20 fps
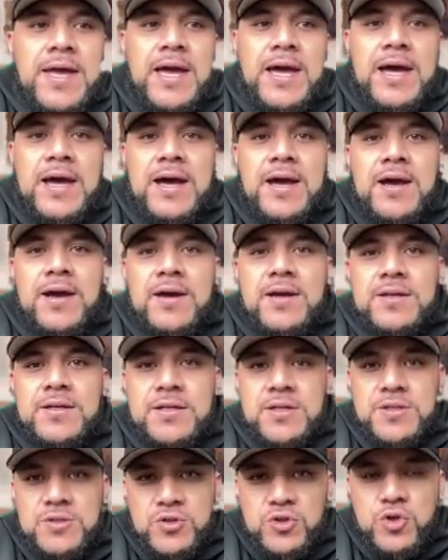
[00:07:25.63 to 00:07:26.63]
are
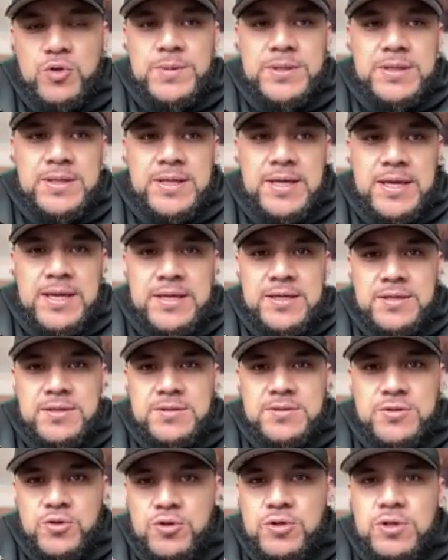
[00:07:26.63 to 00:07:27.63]
consuming a
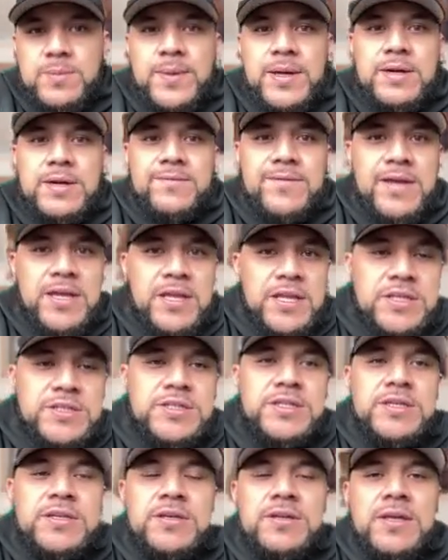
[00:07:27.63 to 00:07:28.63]
certain amount of
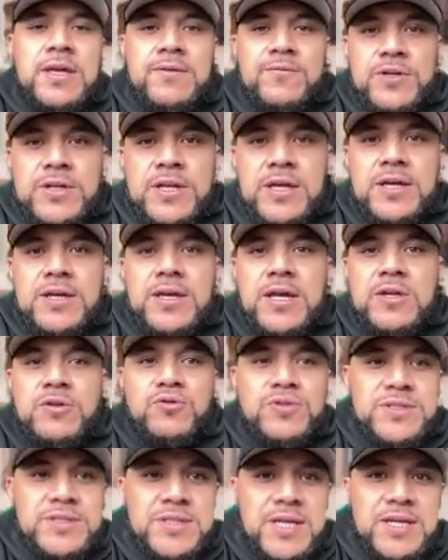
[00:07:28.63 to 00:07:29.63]
energy every day and
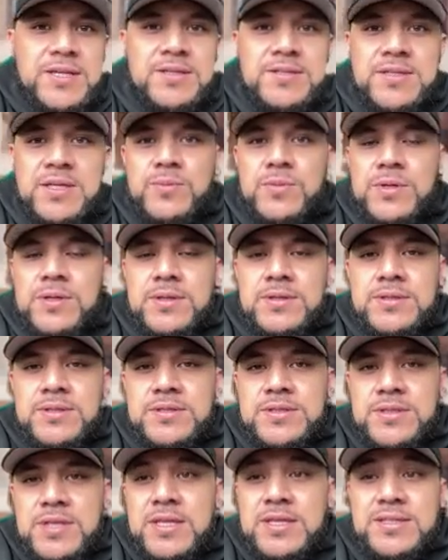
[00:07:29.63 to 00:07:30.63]
you stay
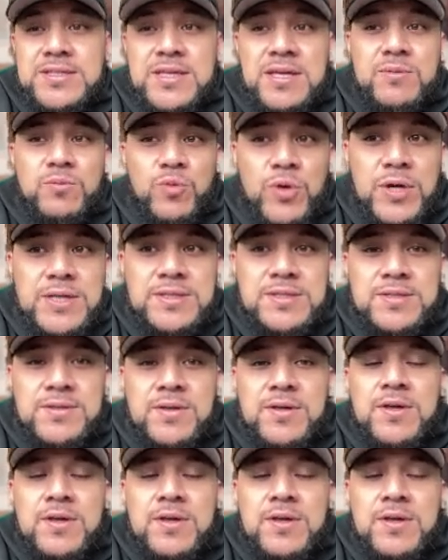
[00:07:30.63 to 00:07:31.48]
the same weight,